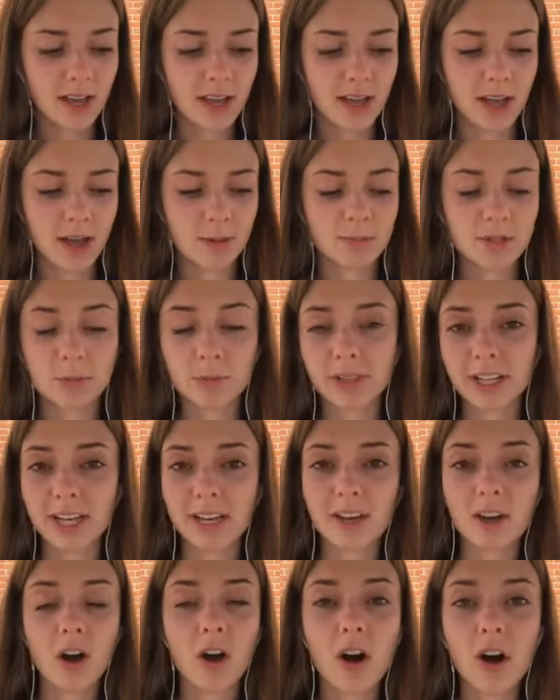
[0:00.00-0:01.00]
to
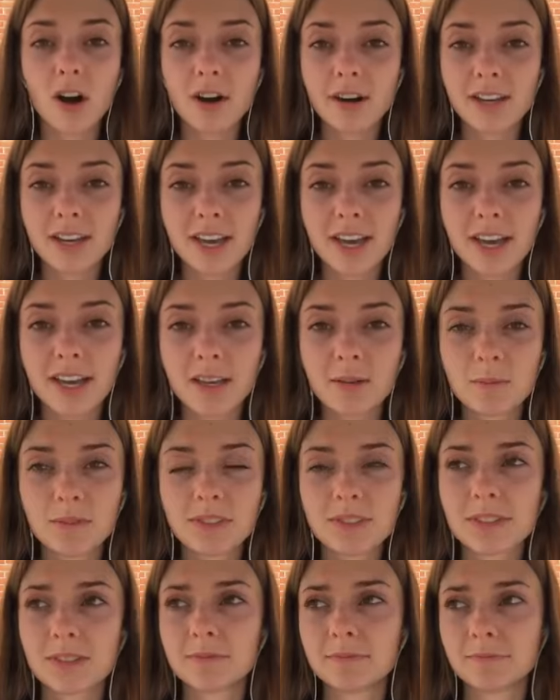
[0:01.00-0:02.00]
play card
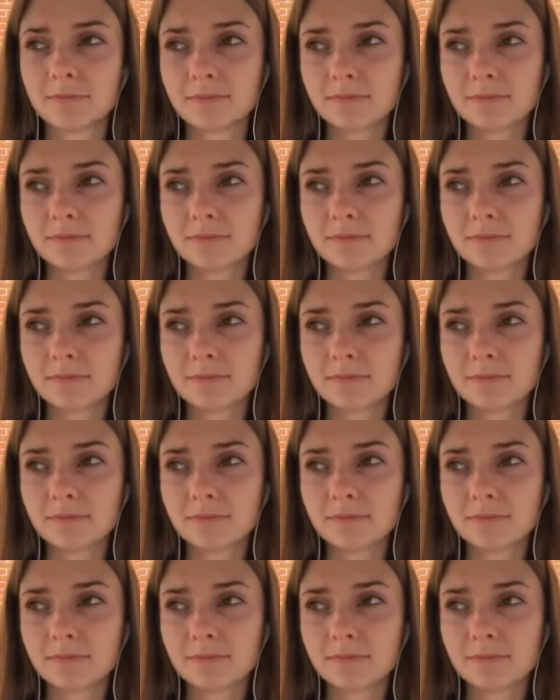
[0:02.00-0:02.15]
games.